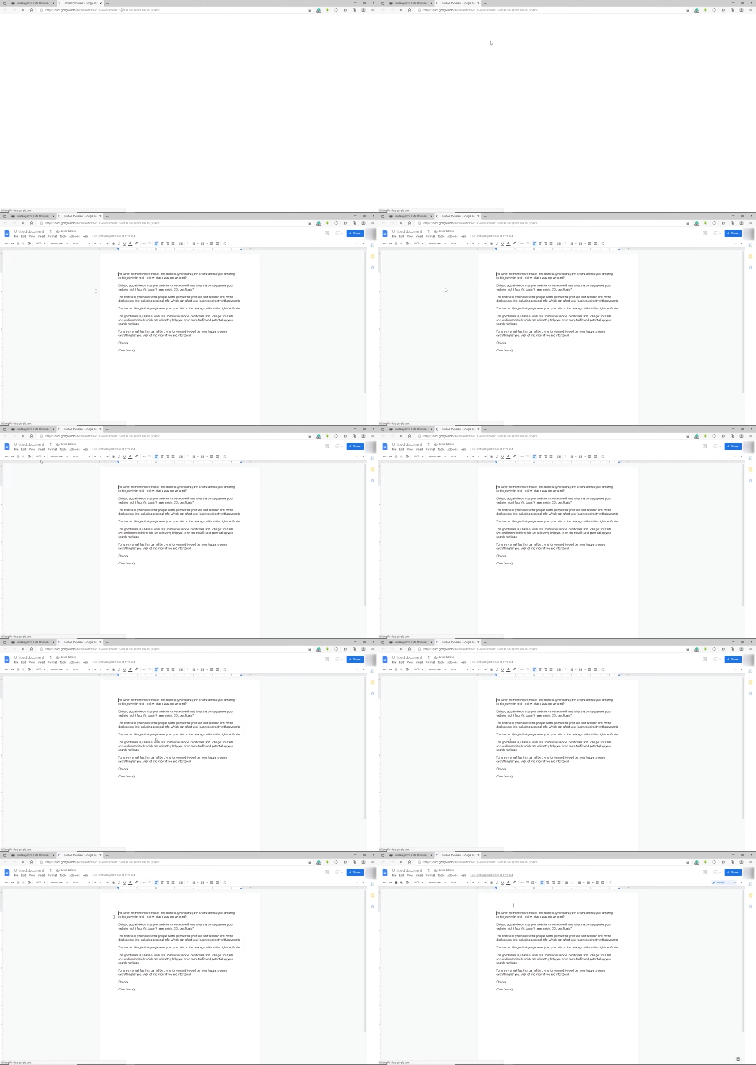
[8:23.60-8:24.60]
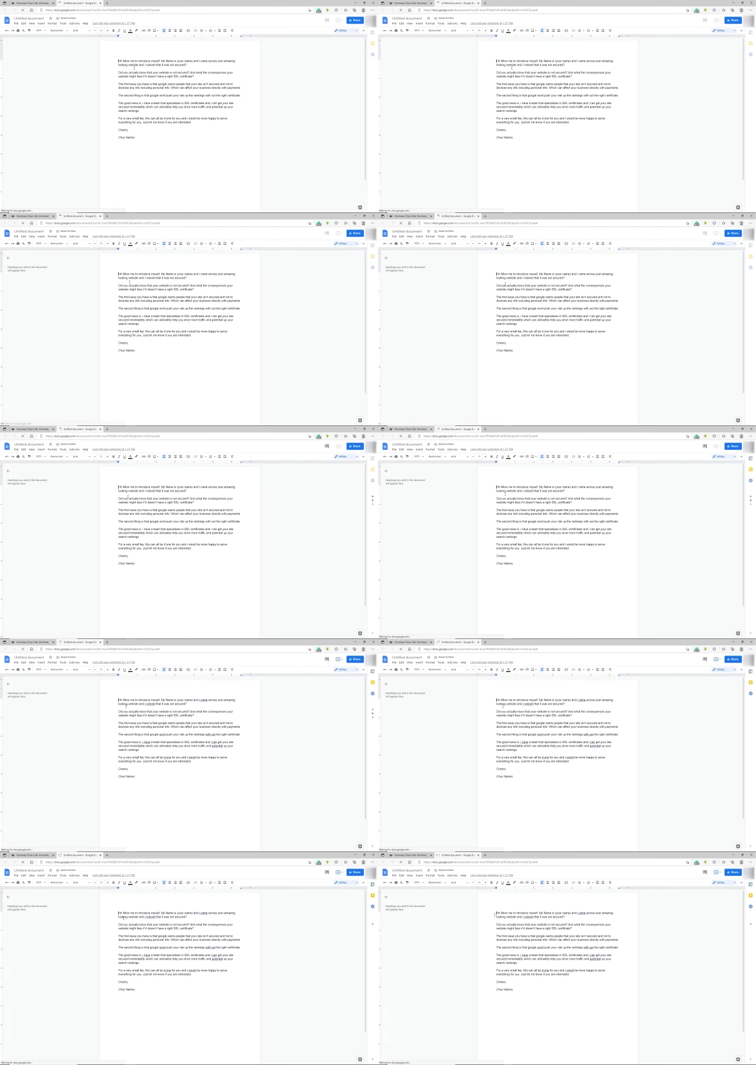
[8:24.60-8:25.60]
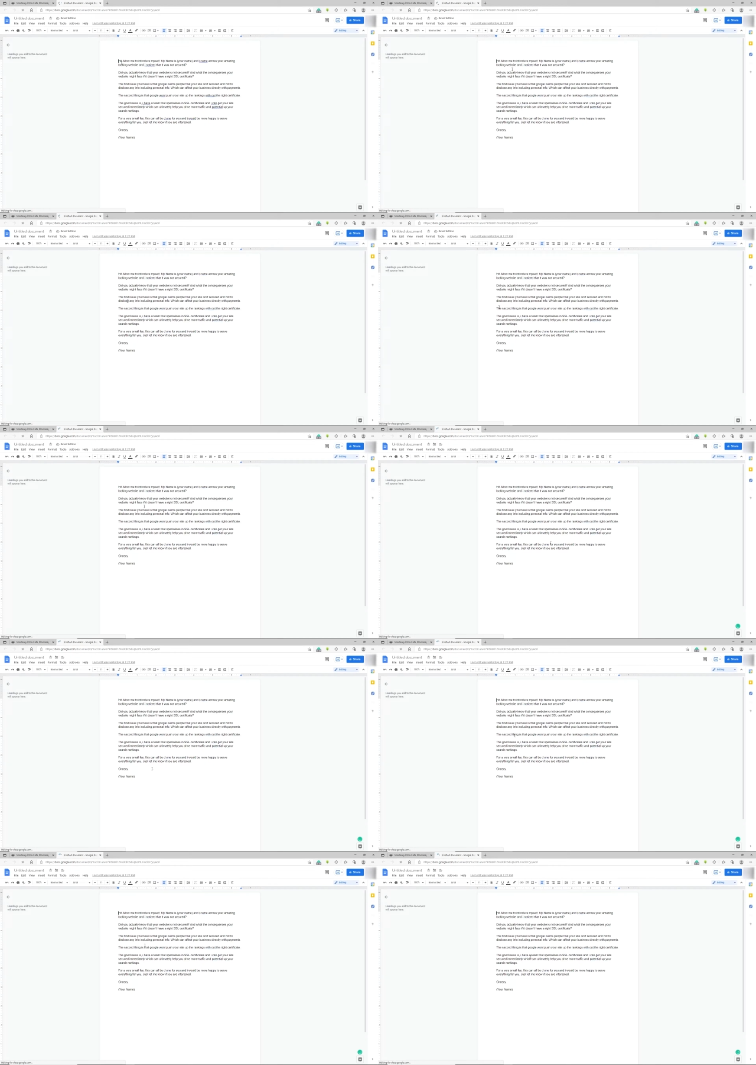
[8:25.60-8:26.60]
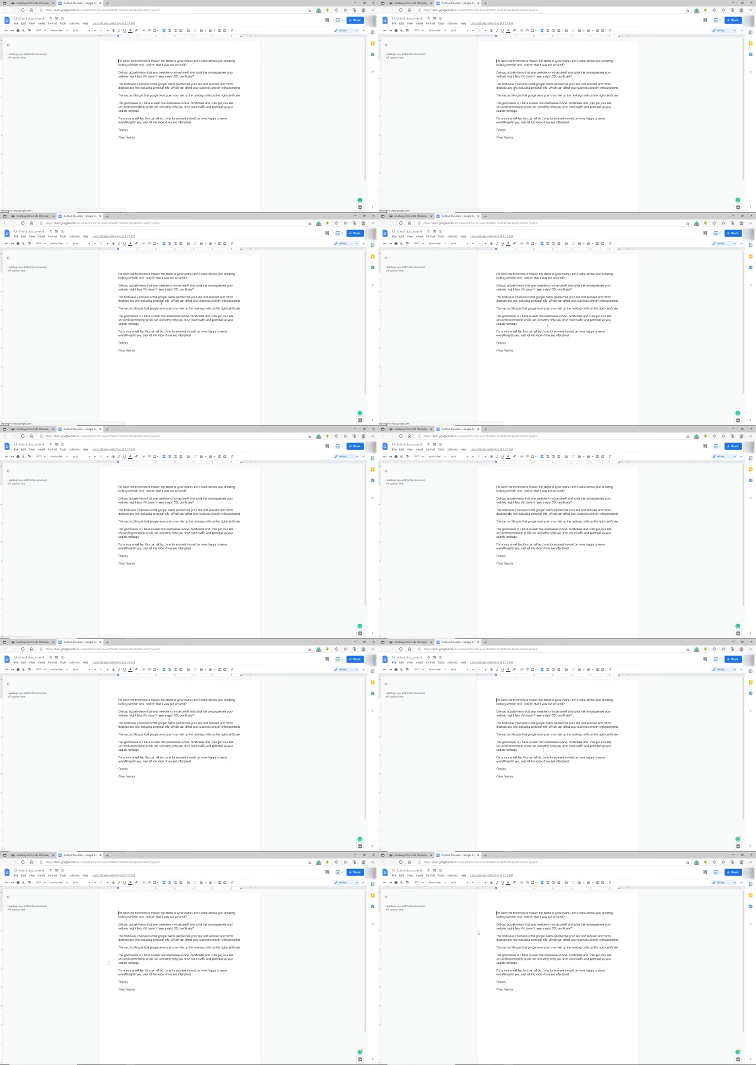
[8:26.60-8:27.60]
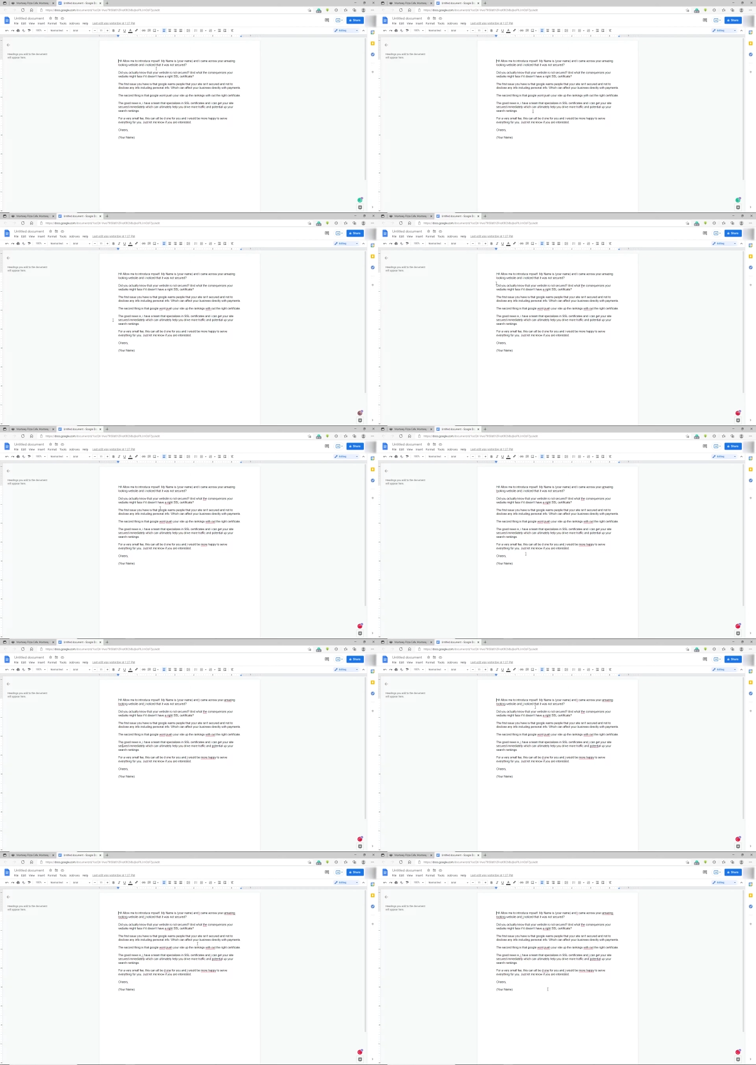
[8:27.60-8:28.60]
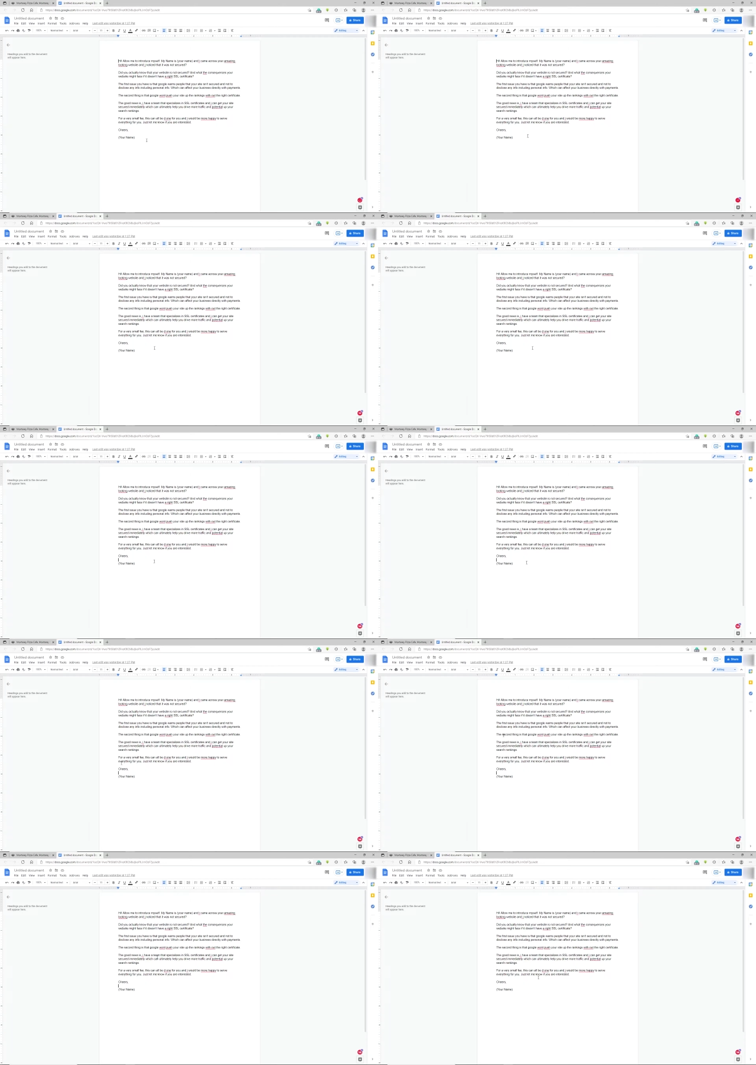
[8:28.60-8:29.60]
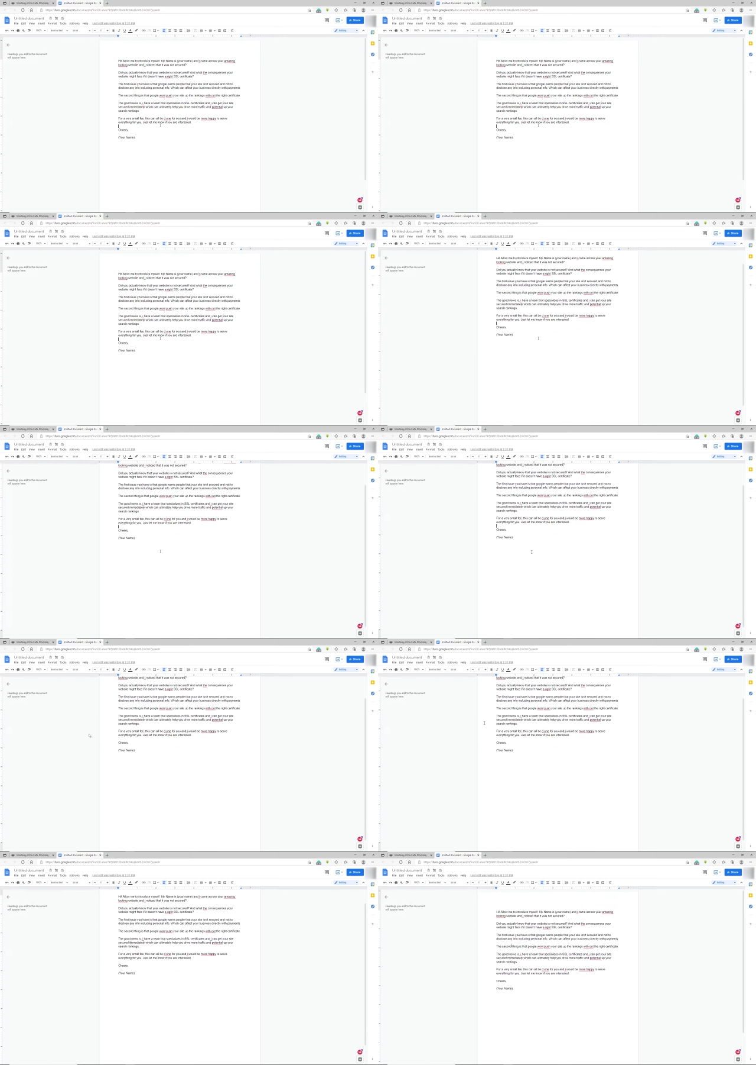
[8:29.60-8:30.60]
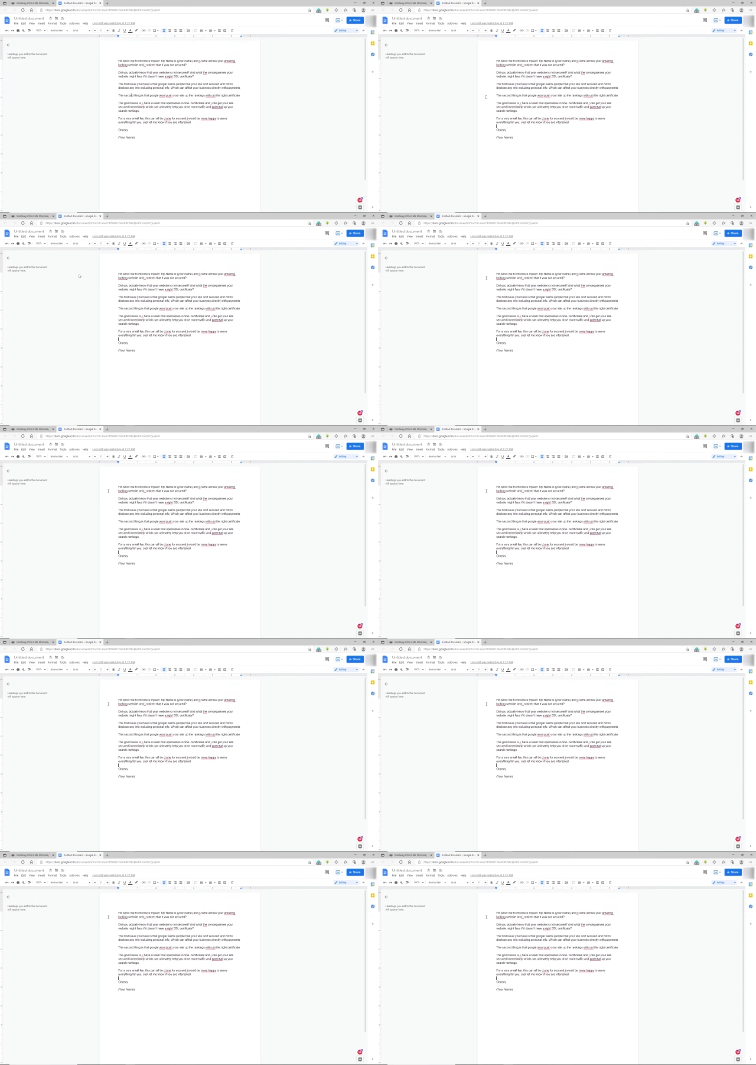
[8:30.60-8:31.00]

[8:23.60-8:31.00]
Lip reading: (no speaker visible)